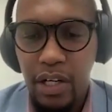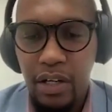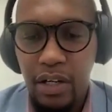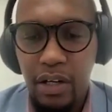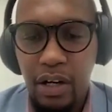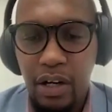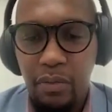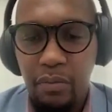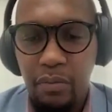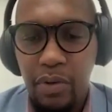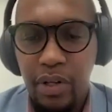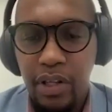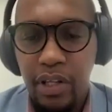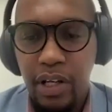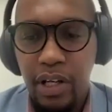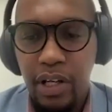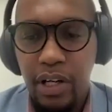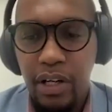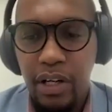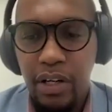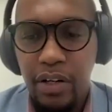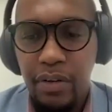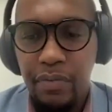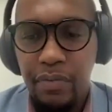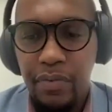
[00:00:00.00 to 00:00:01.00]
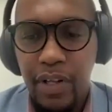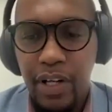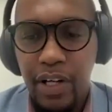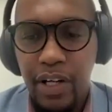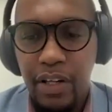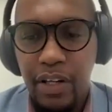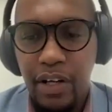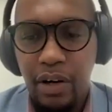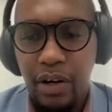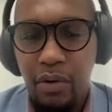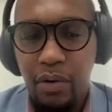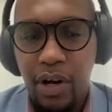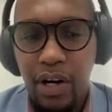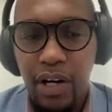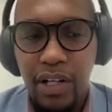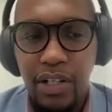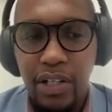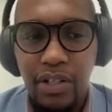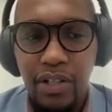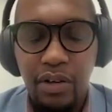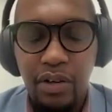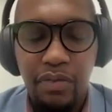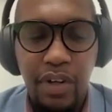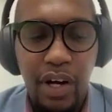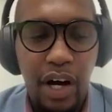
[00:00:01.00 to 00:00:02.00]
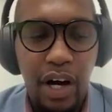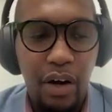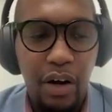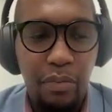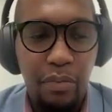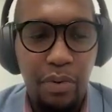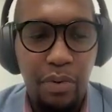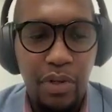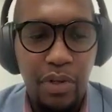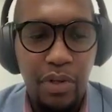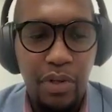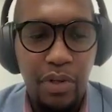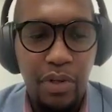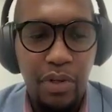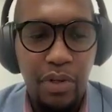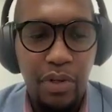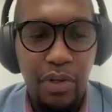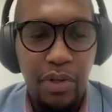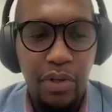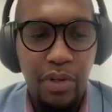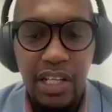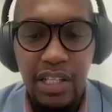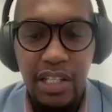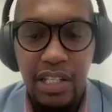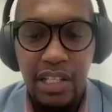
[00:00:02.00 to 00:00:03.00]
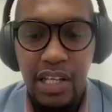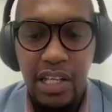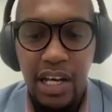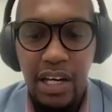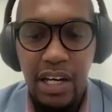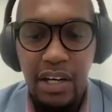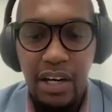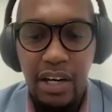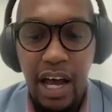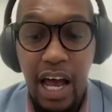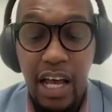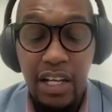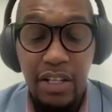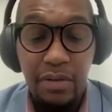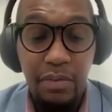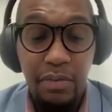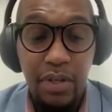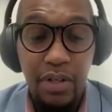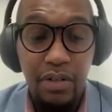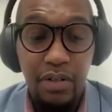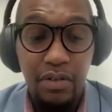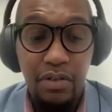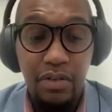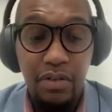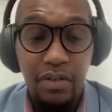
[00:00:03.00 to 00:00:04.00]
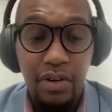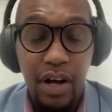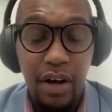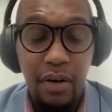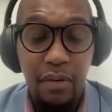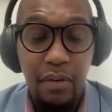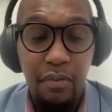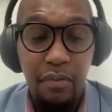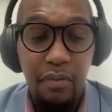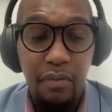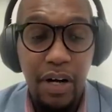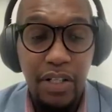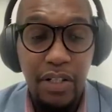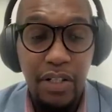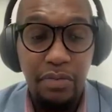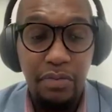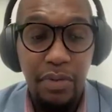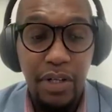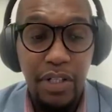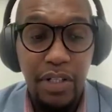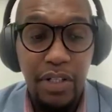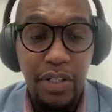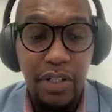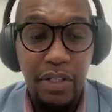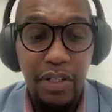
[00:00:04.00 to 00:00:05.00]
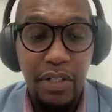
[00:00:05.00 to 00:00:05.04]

and I mean the quality of the outputs since then has been much